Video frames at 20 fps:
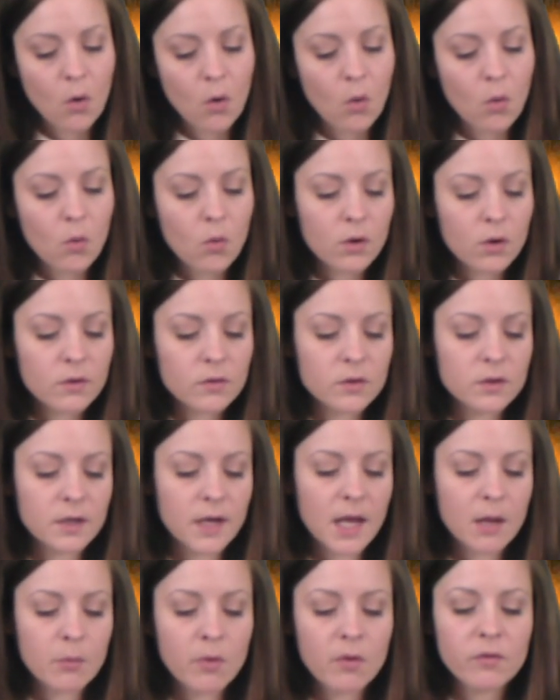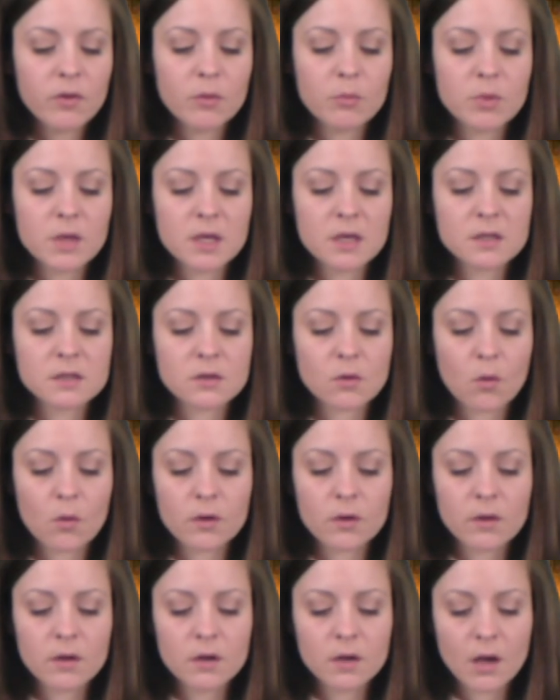or the name of the beast,
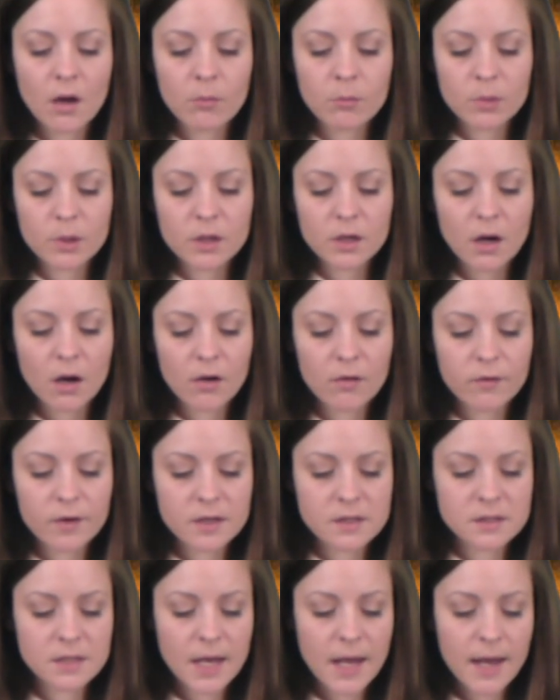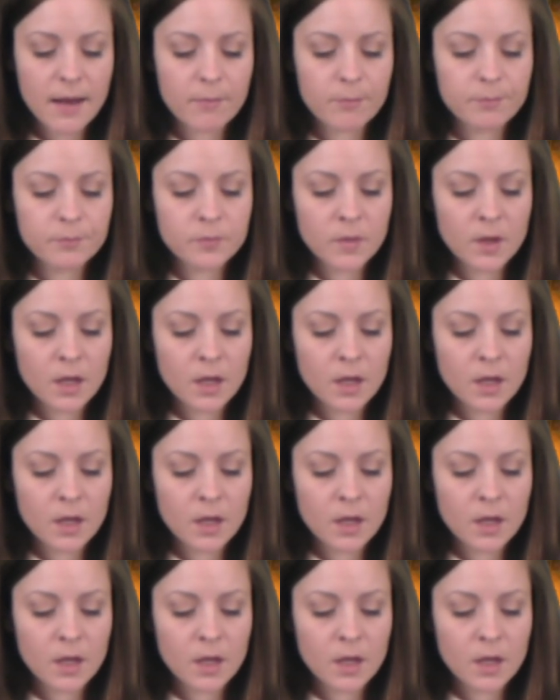or the number of his name.